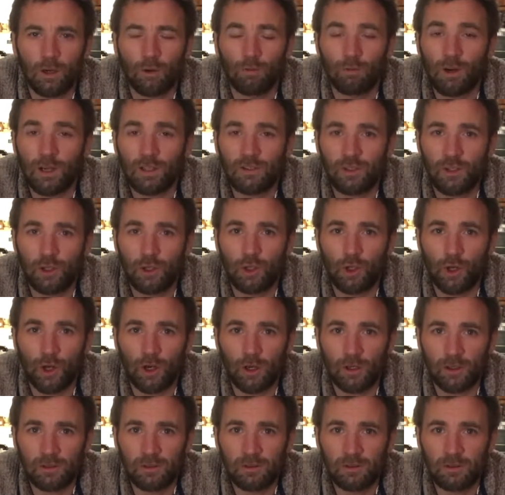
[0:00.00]
rescue
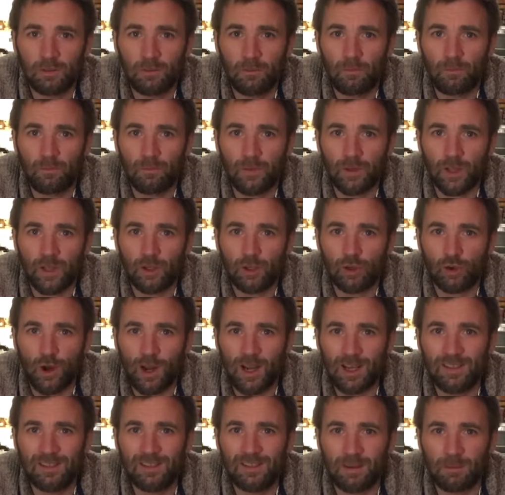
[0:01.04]
dogs,
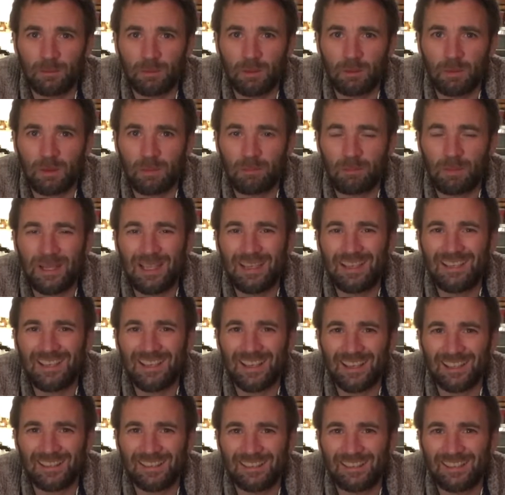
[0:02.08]
trains them to be
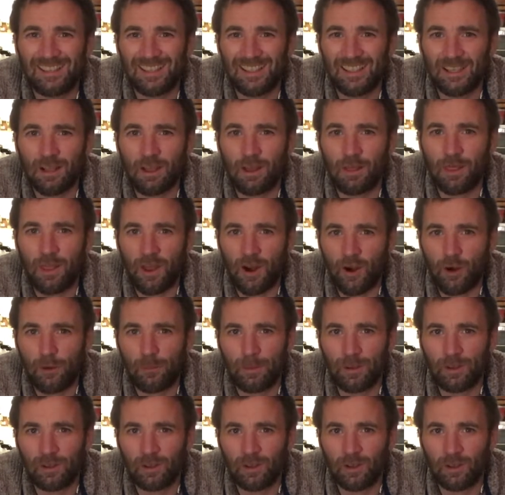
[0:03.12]
PTSD
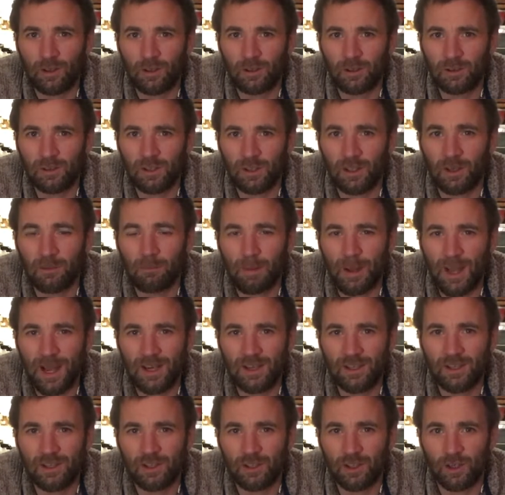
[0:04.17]
therapy dogs and
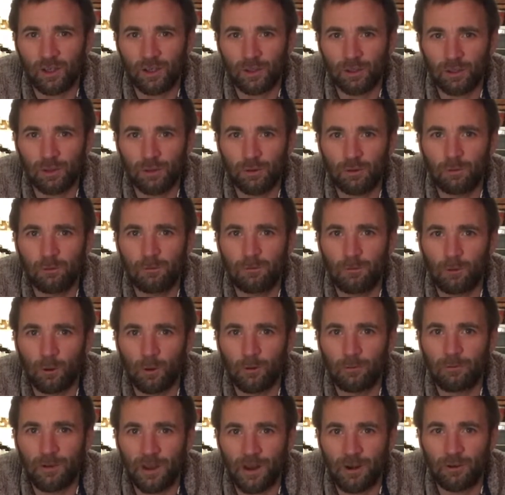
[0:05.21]
companion dogs
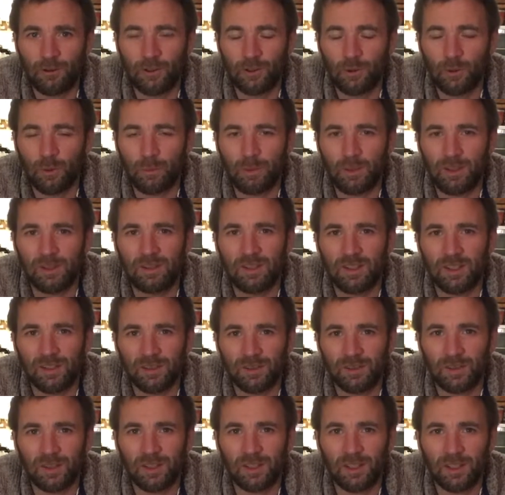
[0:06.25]
for veterans with
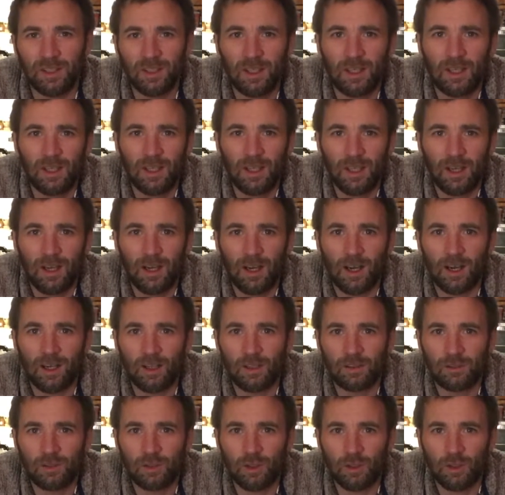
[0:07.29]
PTSD.
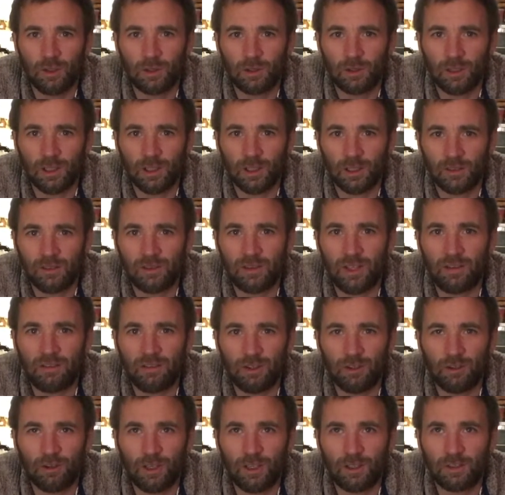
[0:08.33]
It's called
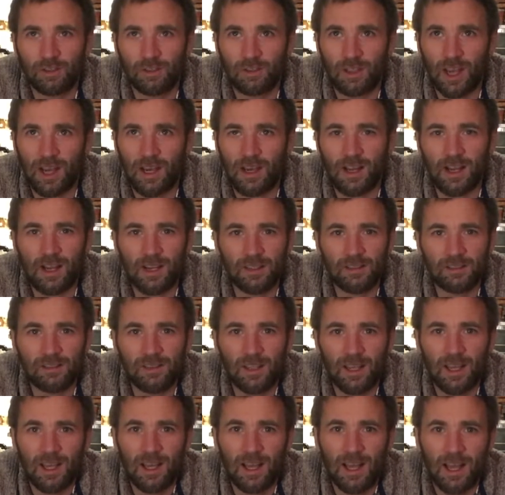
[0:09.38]
Saving Grace
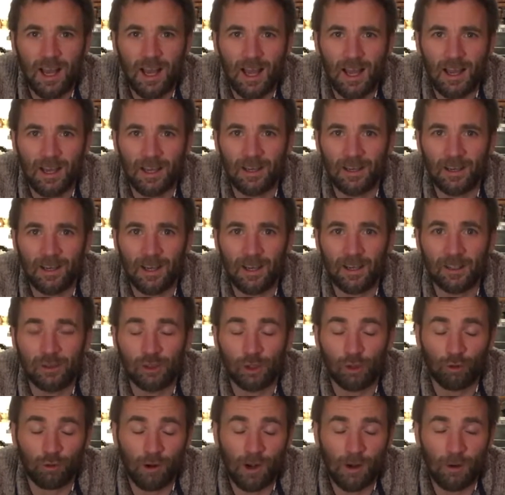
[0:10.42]
Canines, and it's
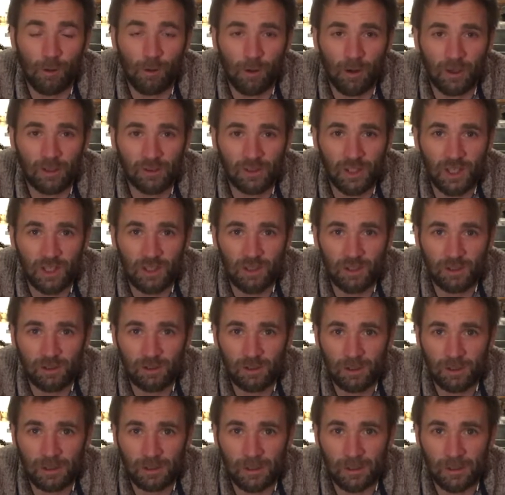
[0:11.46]
a great organization.
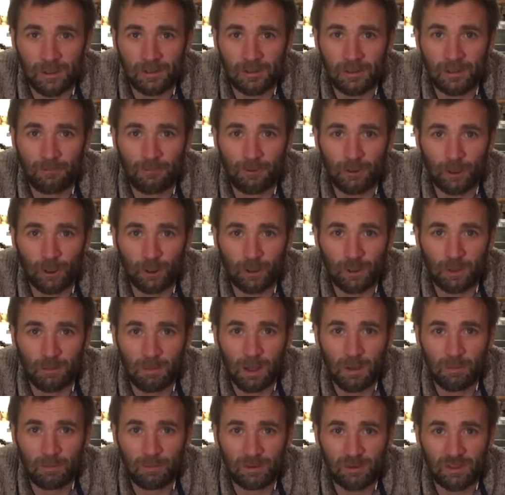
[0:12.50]
Definitely look them
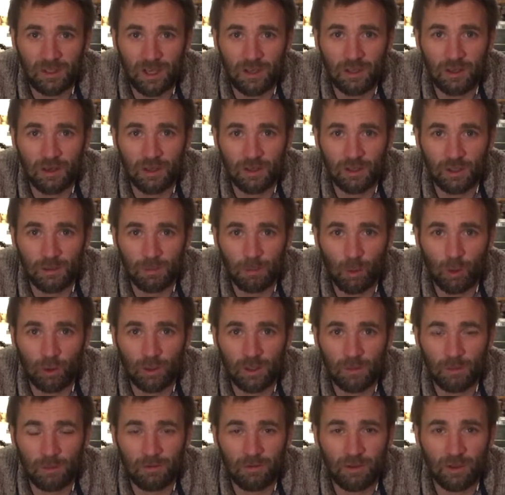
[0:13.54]
up and see how you can support
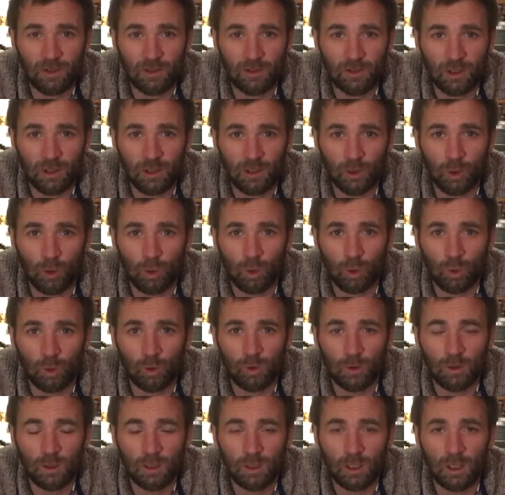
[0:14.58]
them if there's a
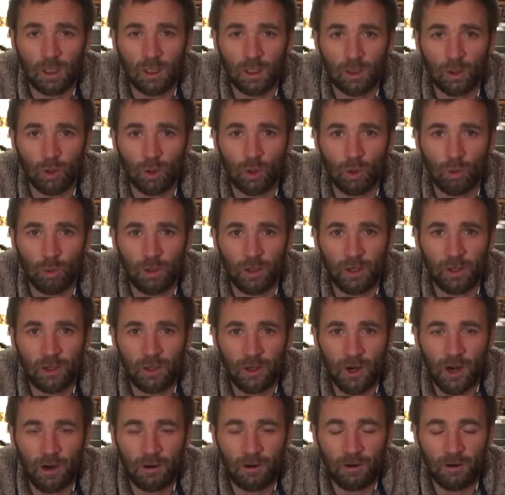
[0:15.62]
local one in
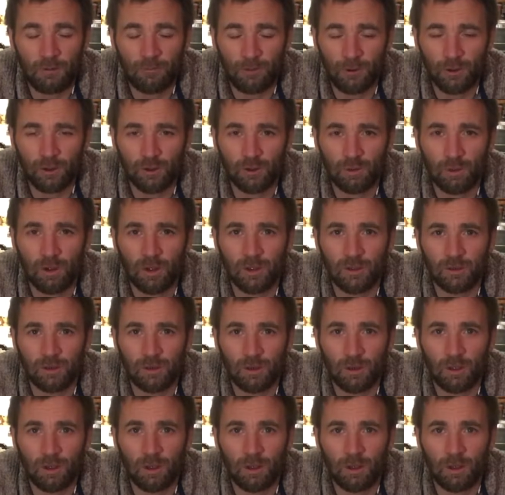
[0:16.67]
your area, or if you just want
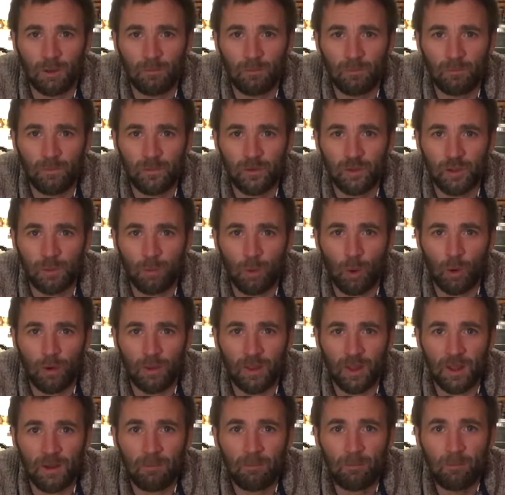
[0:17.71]
to
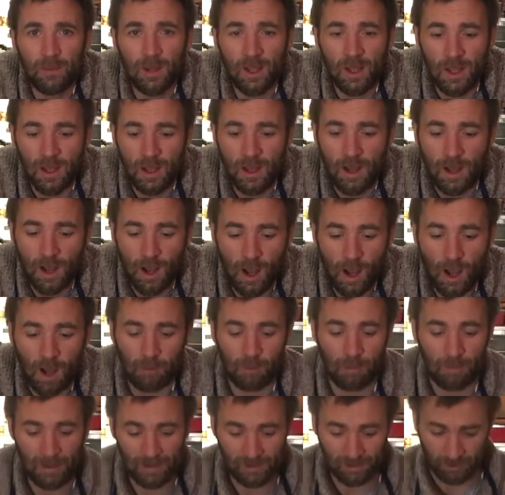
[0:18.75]
support them.
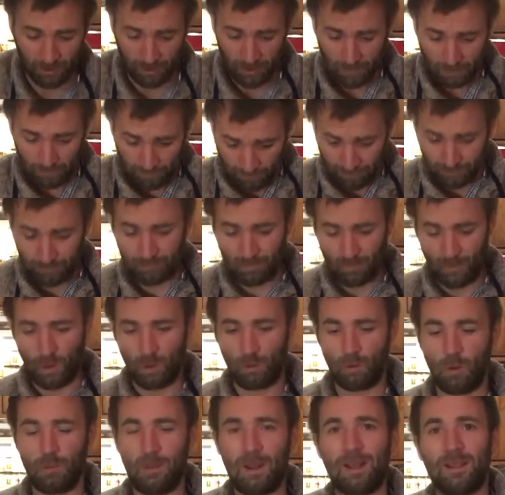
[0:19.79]
But basically,
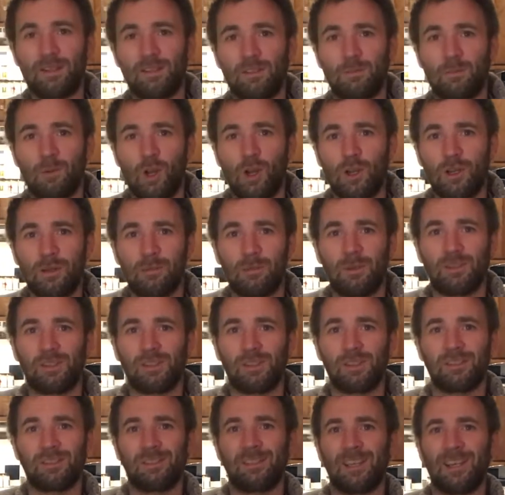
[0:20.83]
we're making some doggy
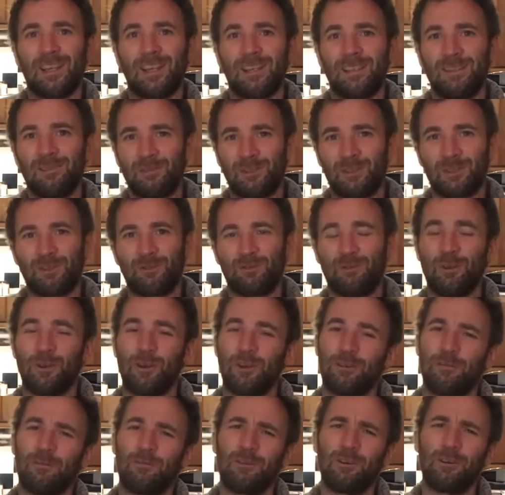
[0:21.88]
biscuits today, which is
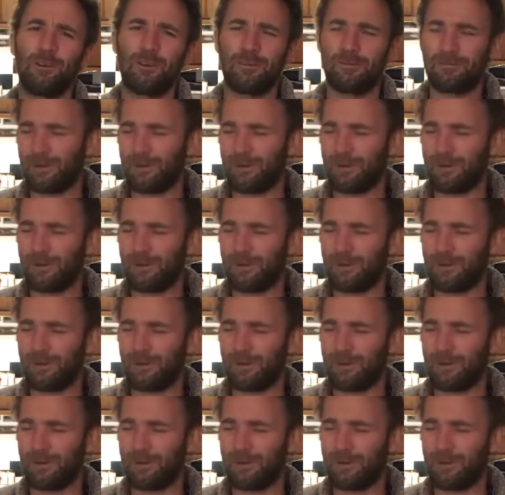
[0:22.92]
really